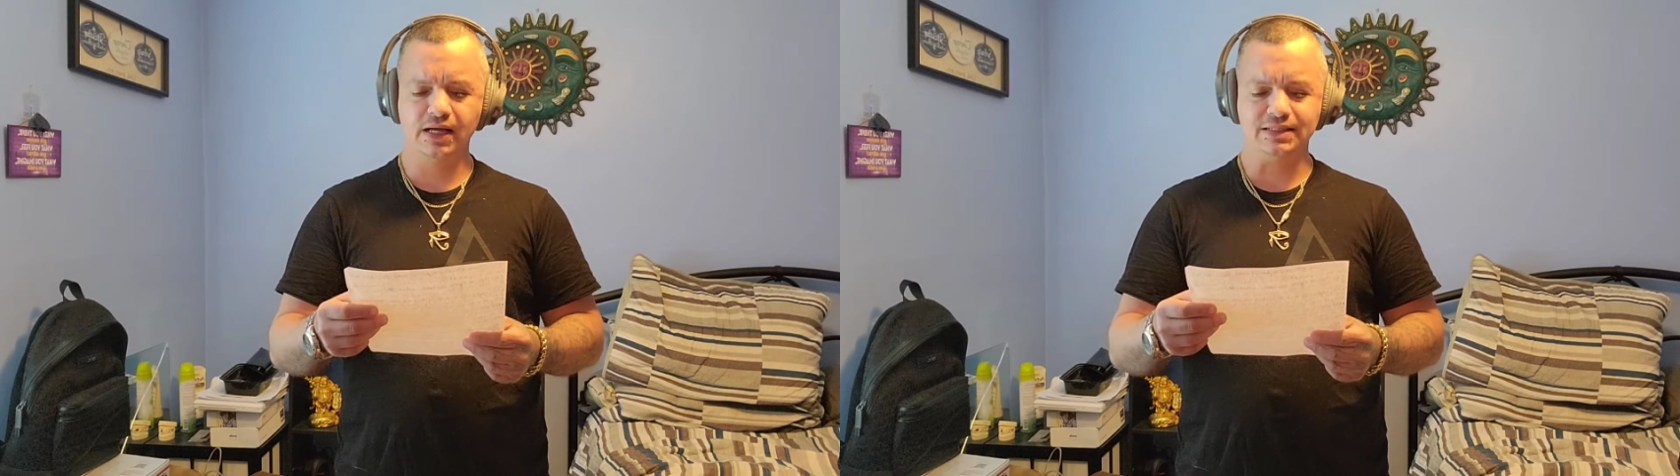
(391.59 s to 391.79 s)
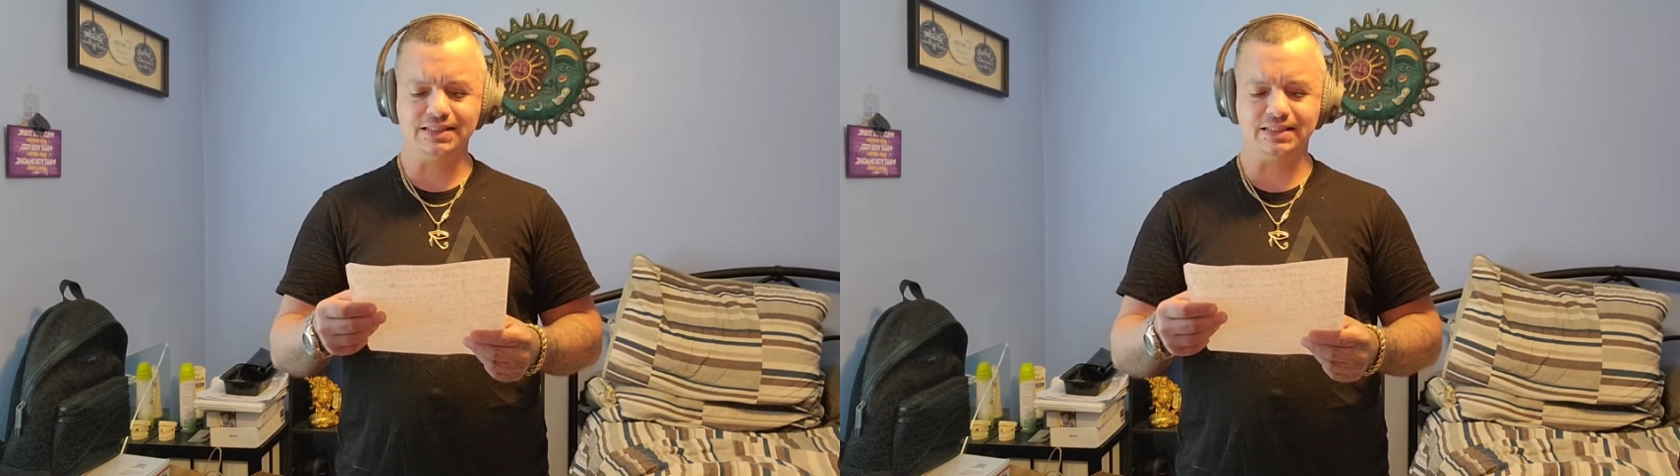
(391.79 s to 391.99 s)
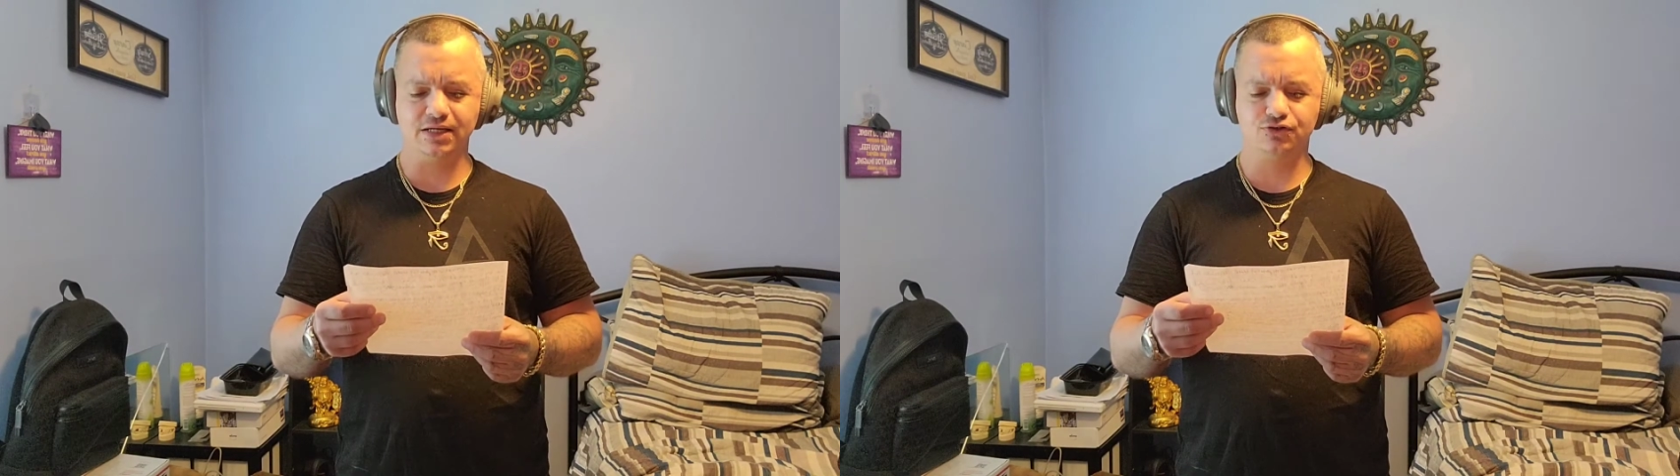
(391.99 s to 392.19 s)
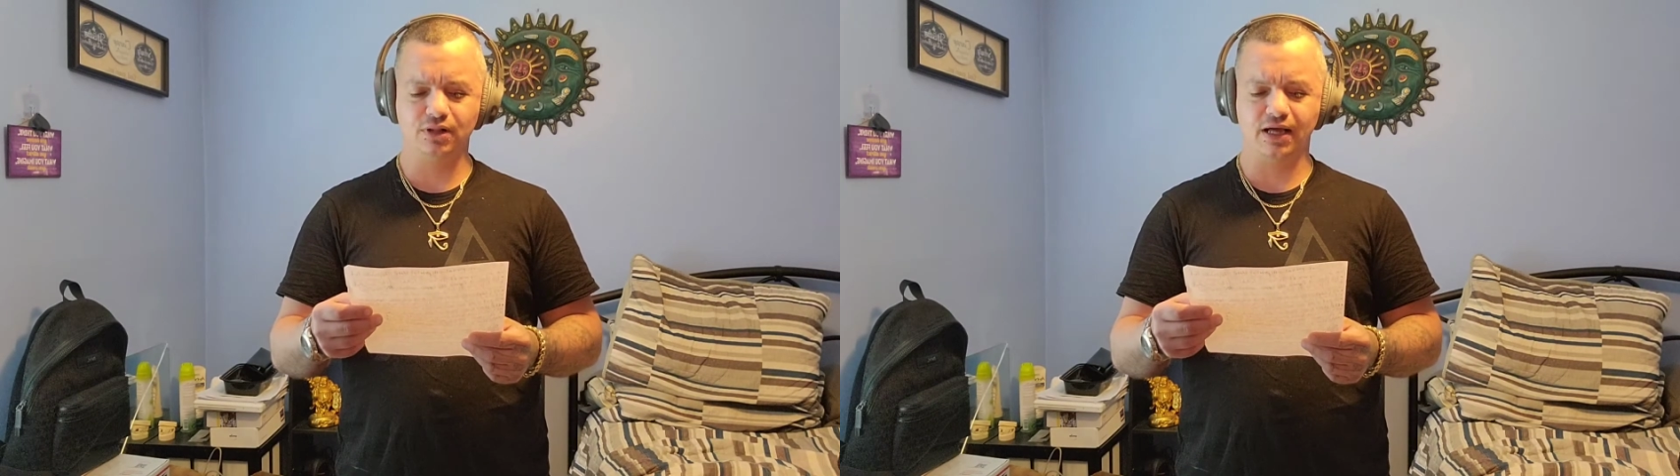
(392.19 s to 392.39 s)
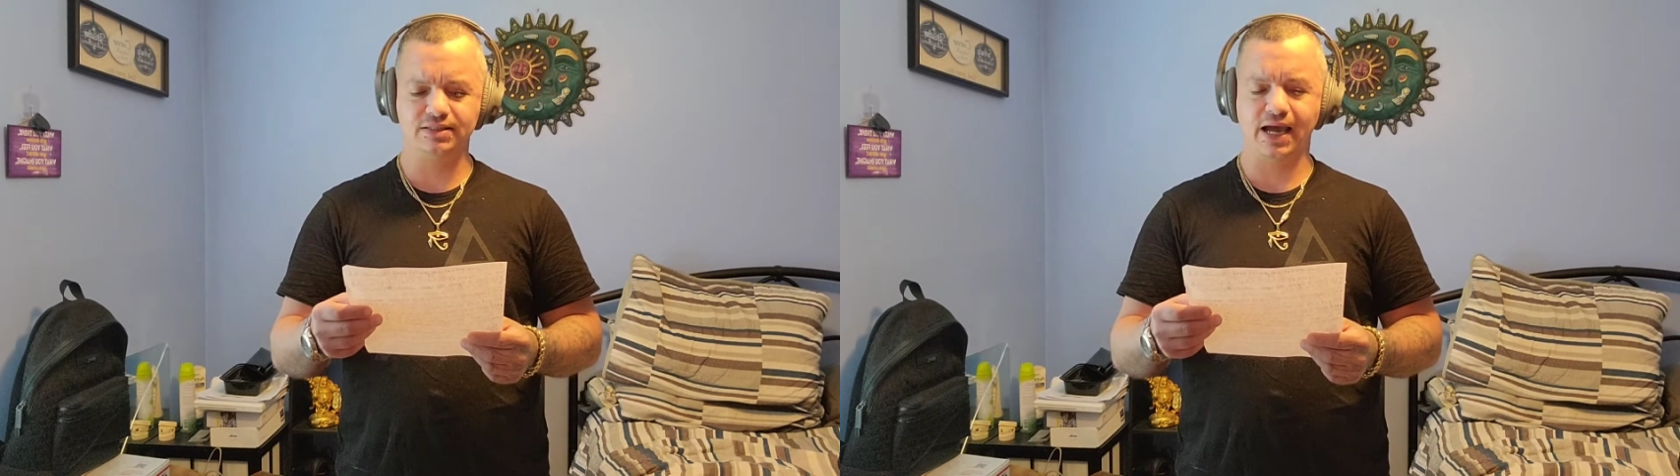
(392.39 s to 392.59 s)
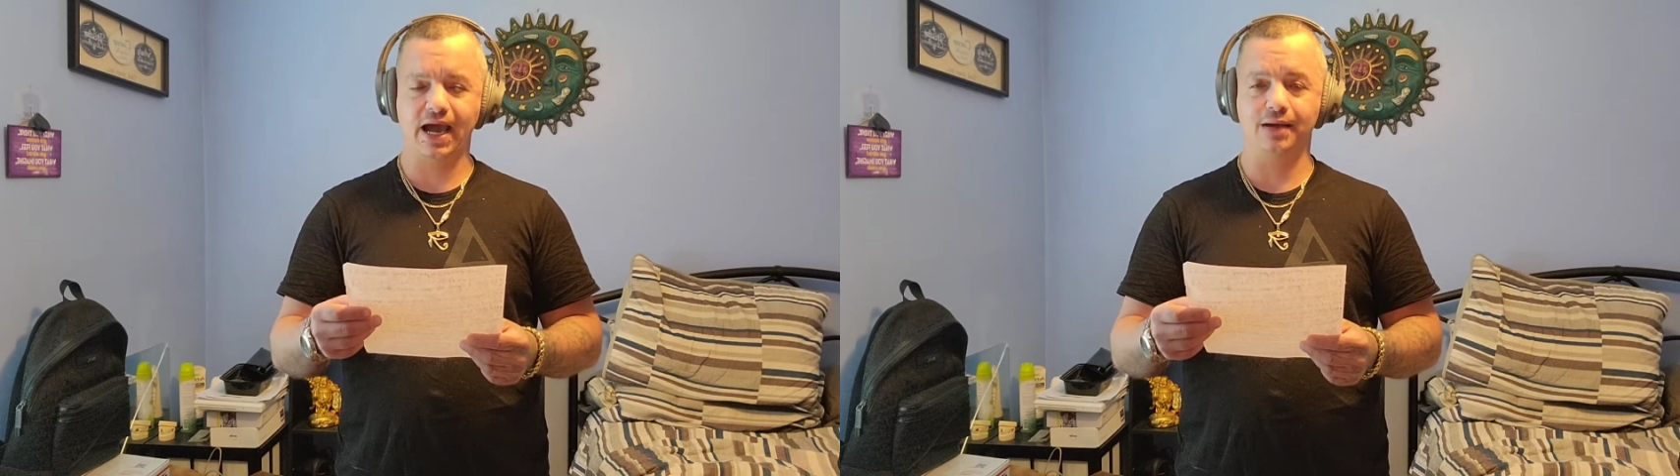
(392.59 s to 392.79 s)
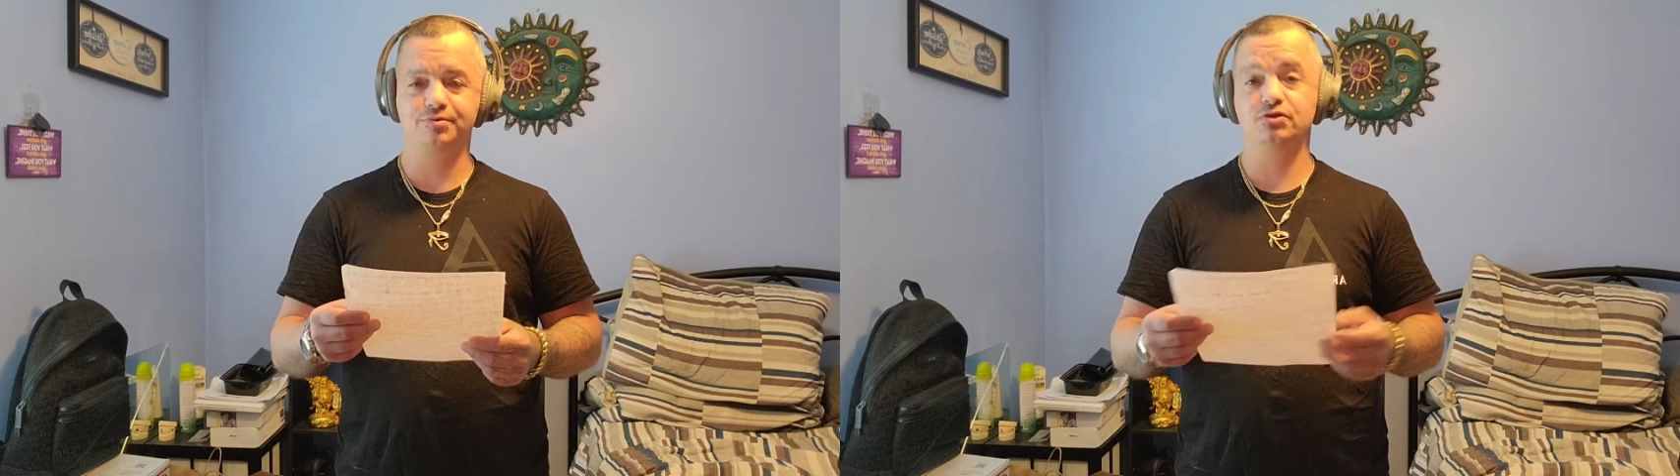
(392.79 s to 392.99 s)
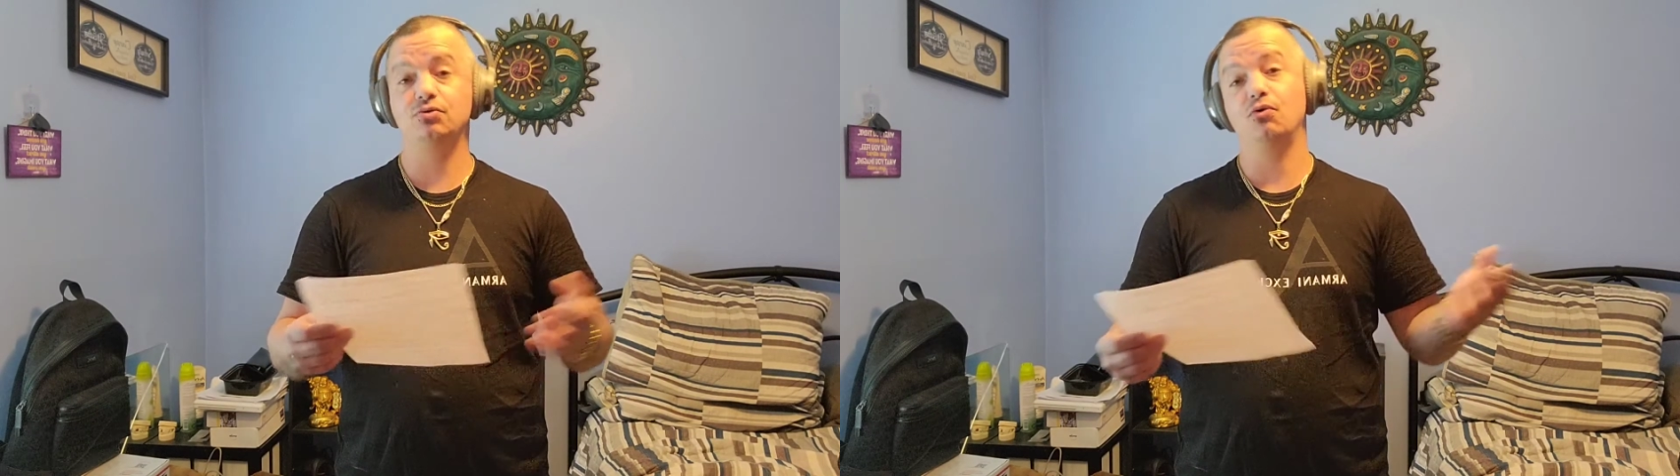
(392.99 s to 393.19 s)
decentralized
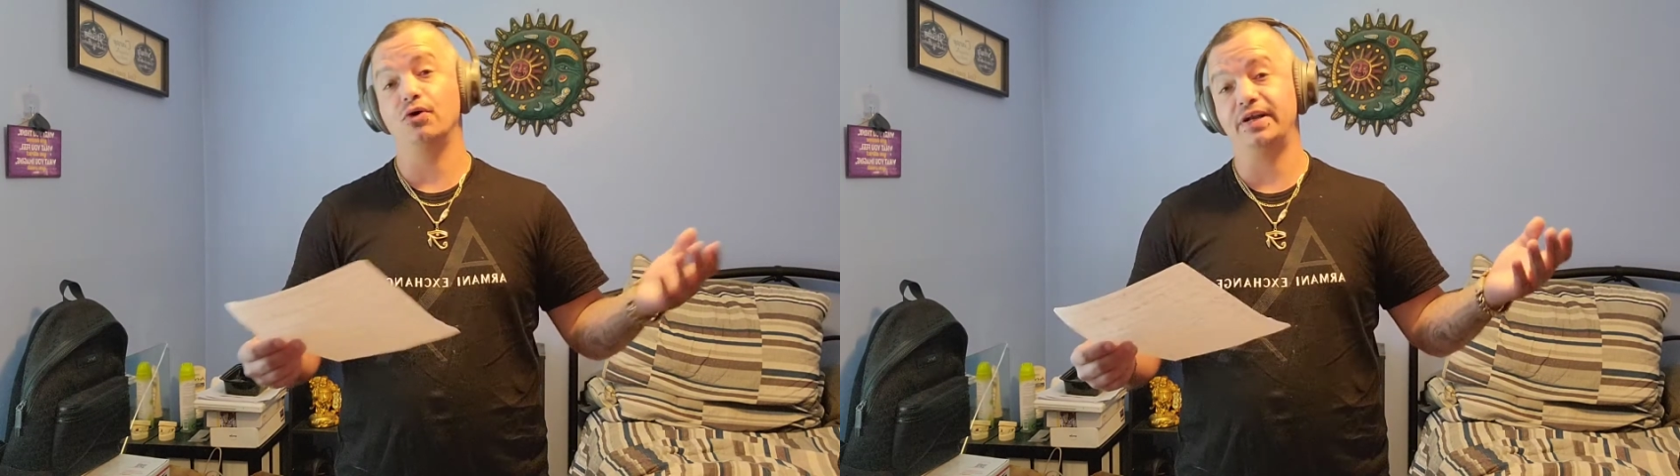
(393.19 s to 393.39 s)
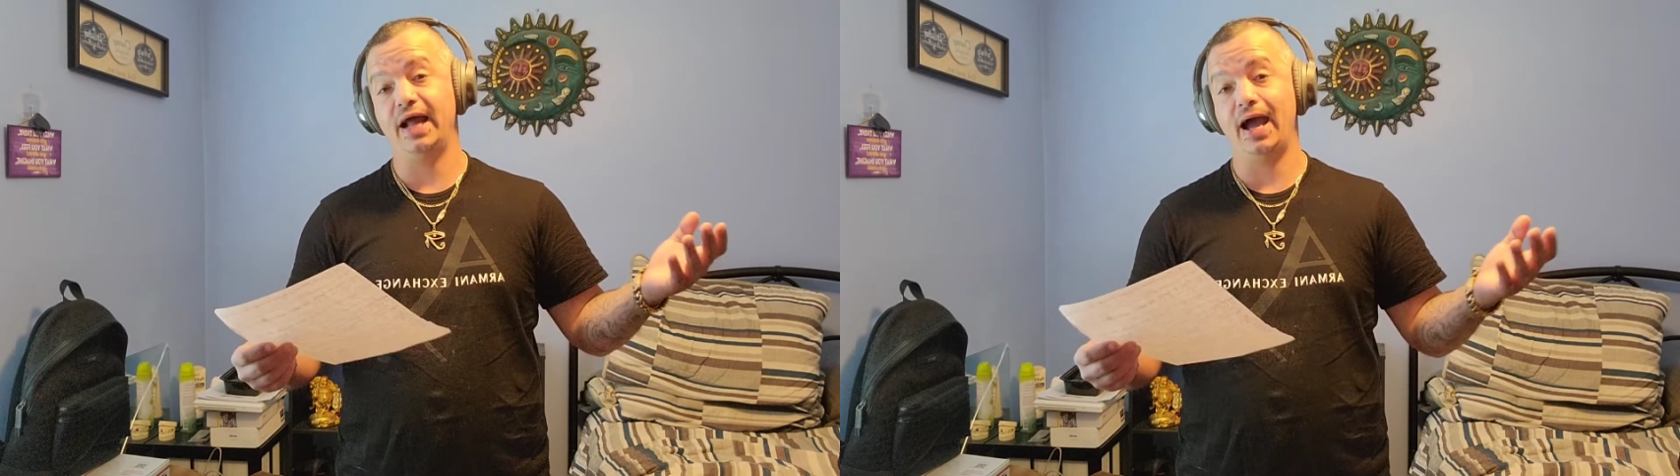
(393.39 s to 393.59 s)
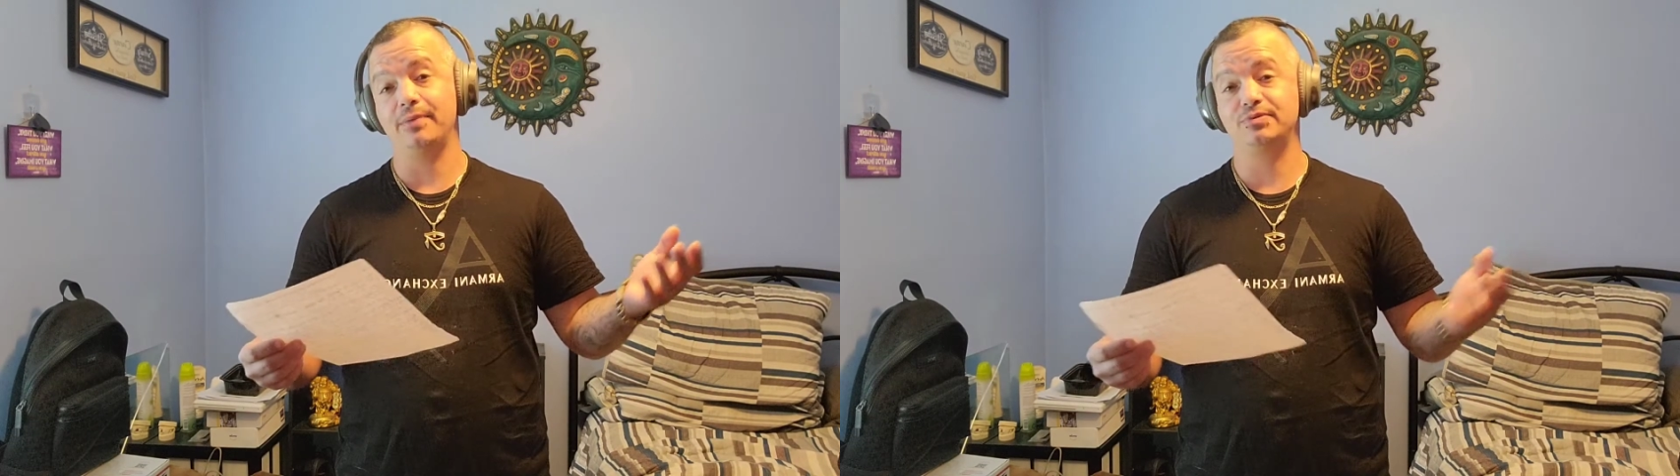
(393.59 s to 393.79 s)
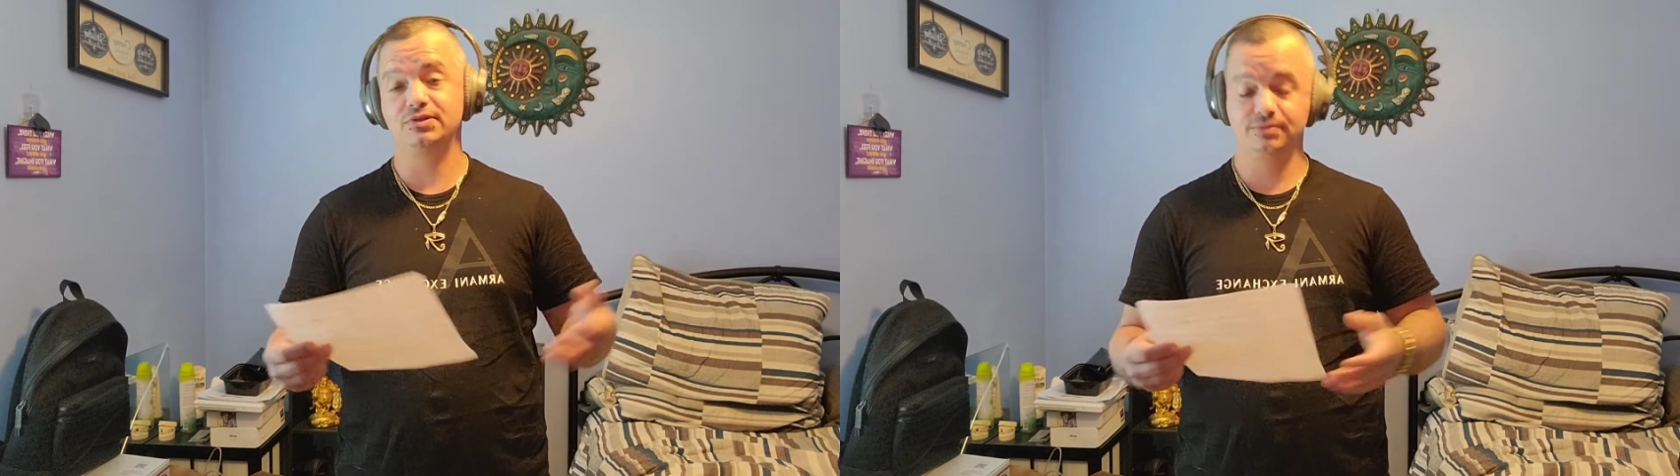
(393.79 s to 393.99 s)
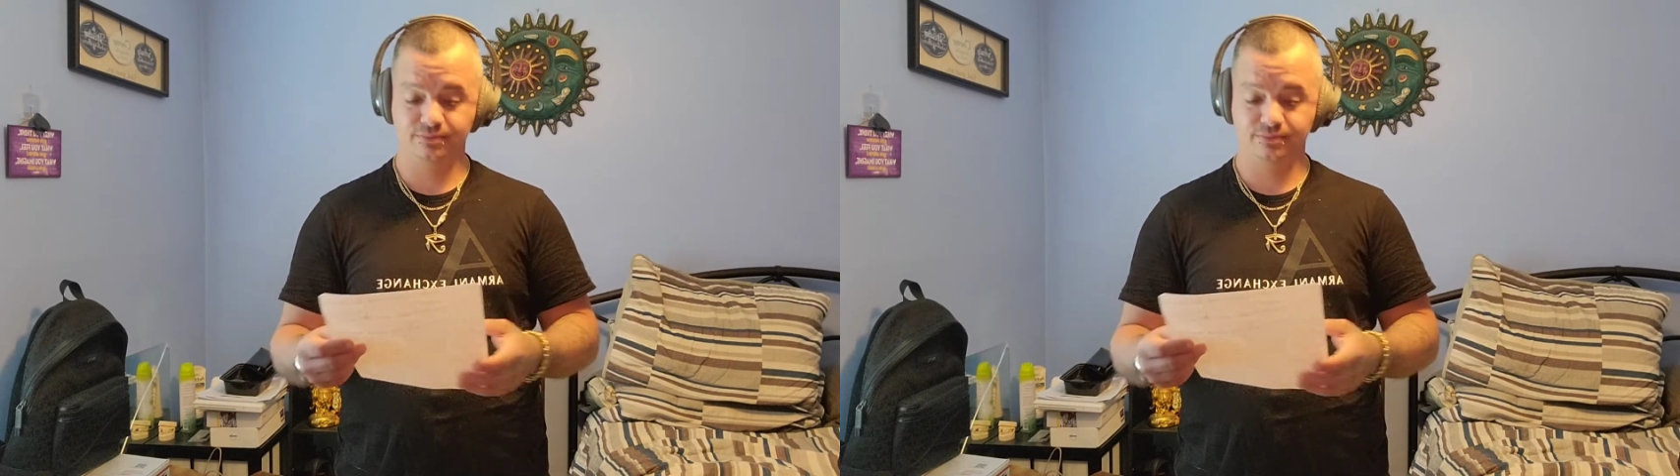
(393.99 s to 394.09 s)
apps, or dApps,